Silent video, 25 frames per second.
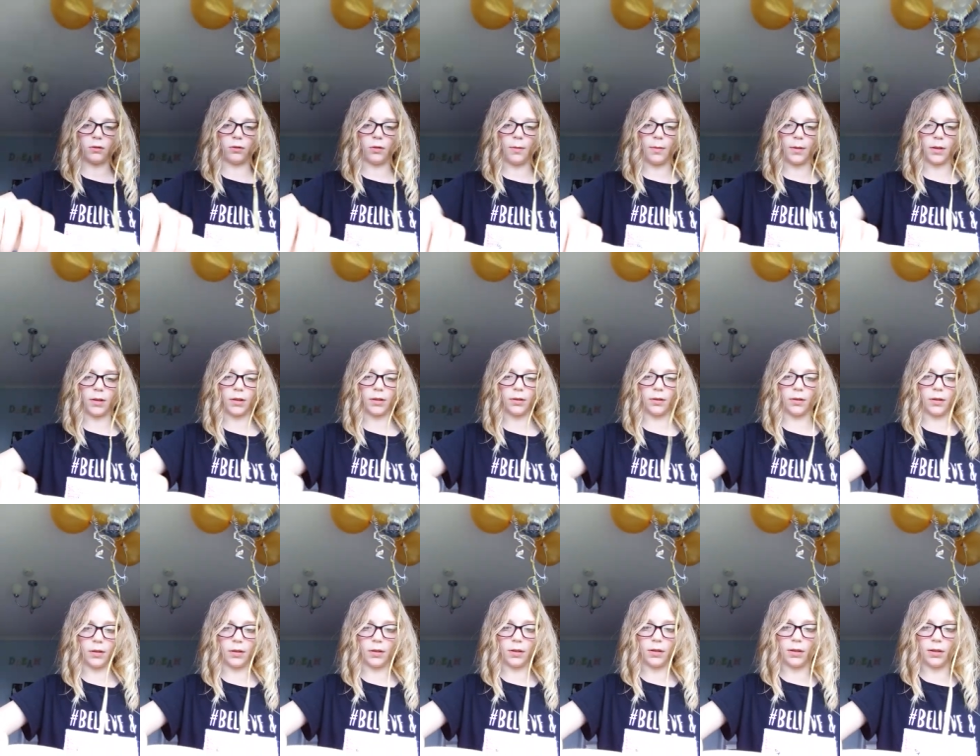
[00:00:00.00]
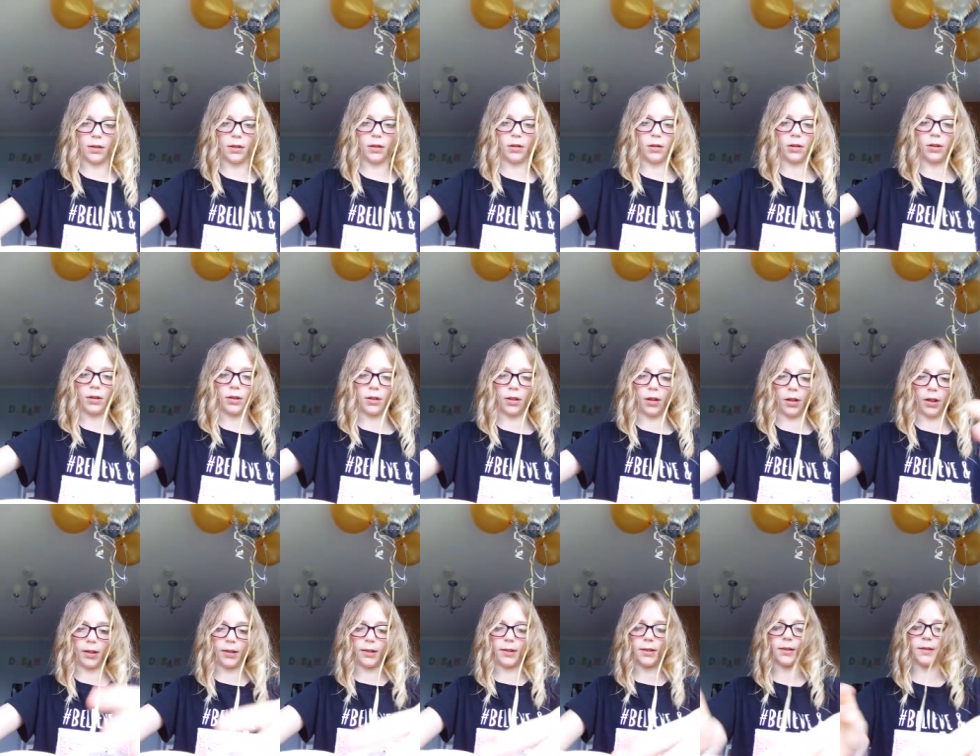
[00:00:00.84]
ribbon so it just looks
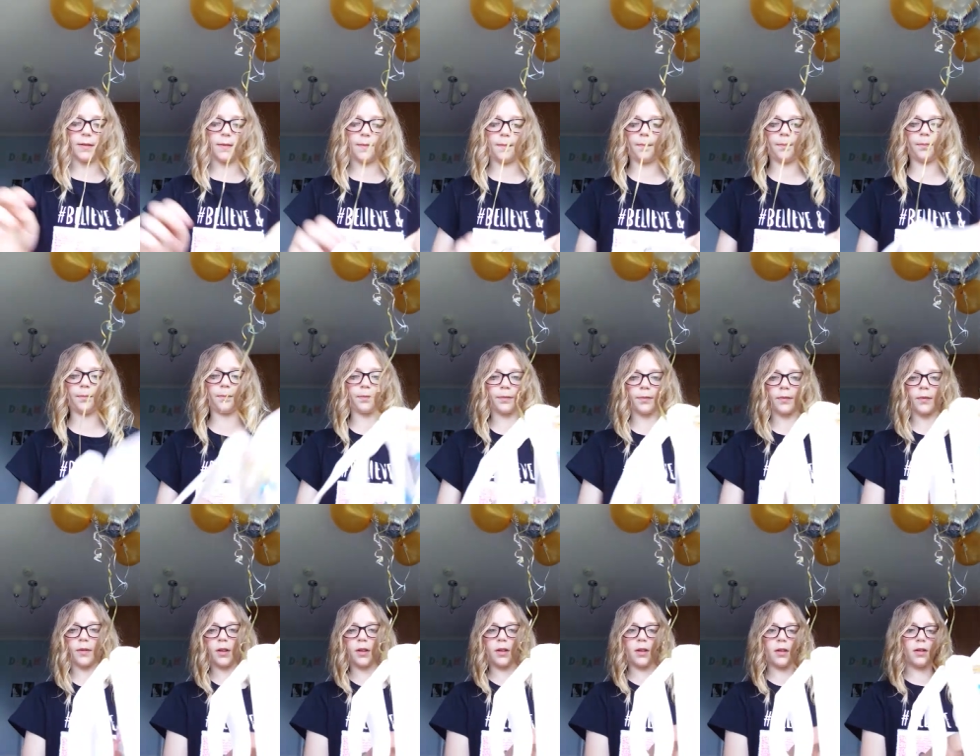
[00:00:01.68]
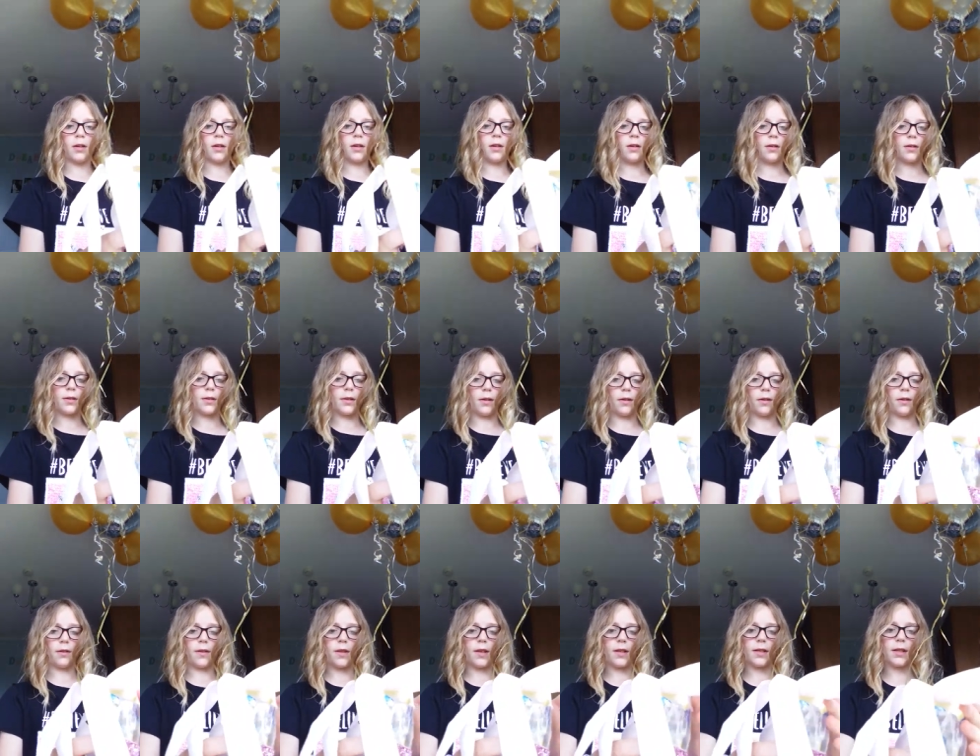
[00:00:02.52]
nice. So
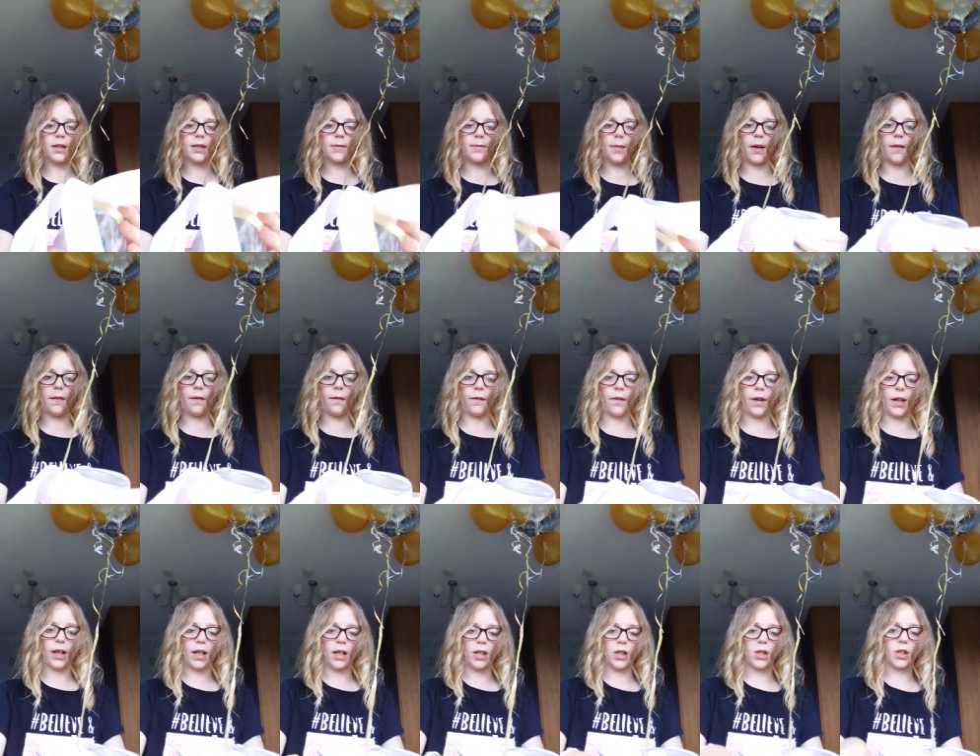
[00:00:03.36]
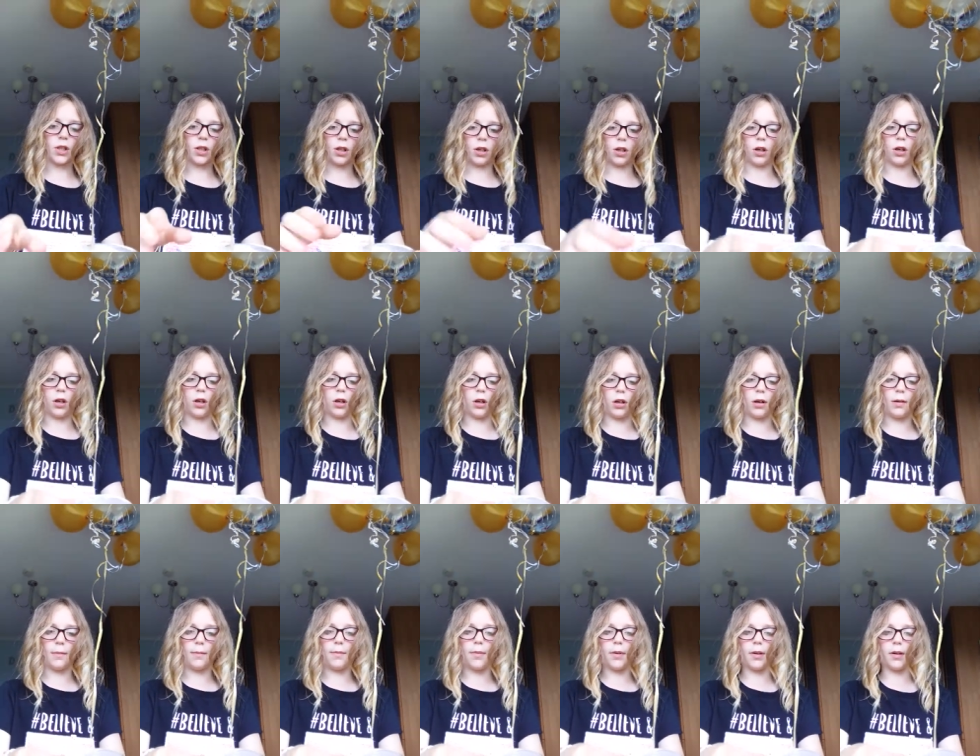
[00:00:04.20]
this is my finished
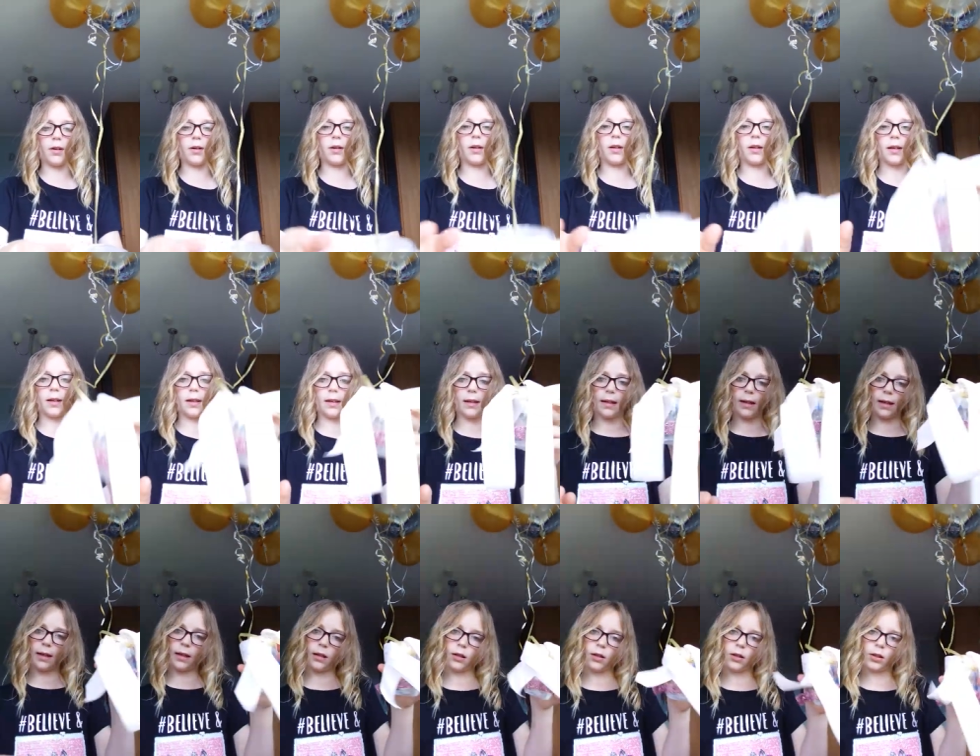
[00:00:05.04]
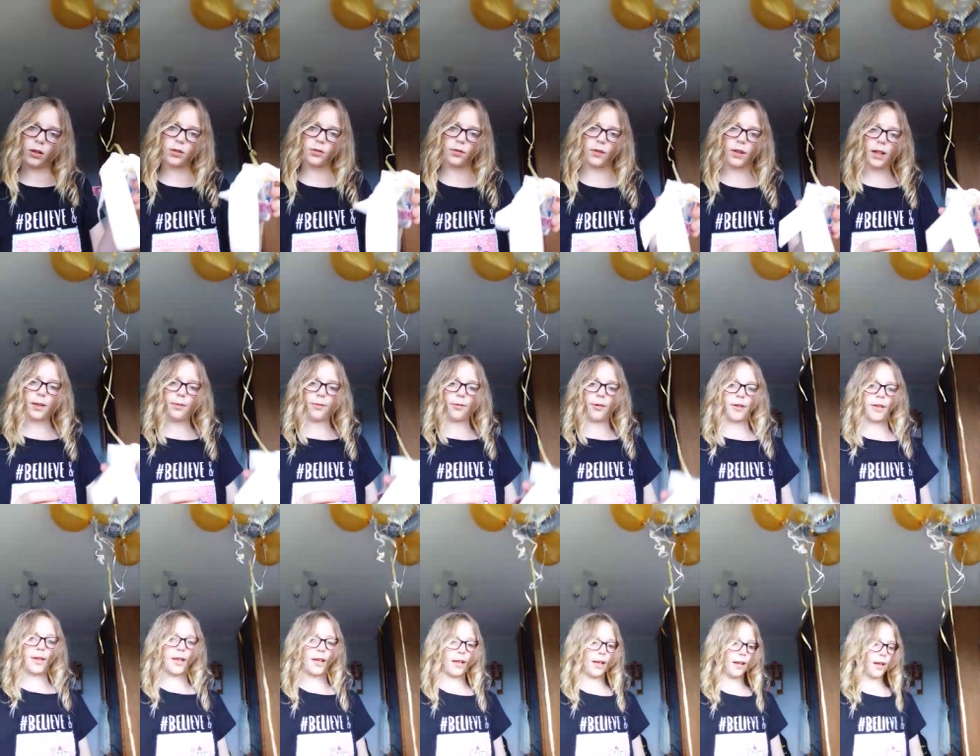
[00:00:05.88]
cup. It looks really
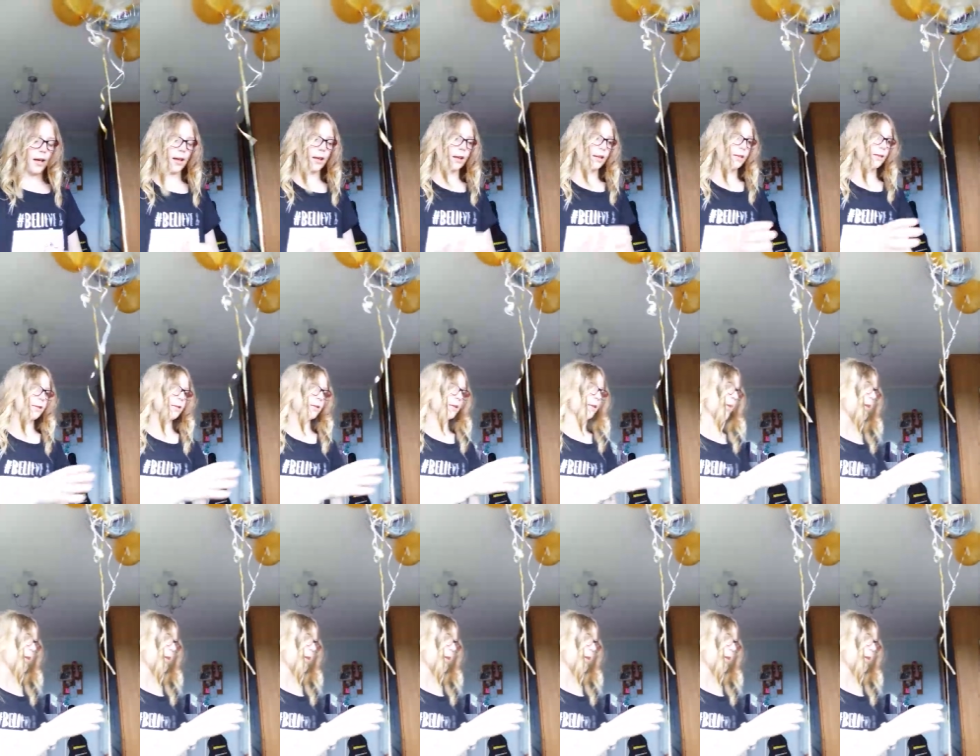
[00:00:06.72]
pretty and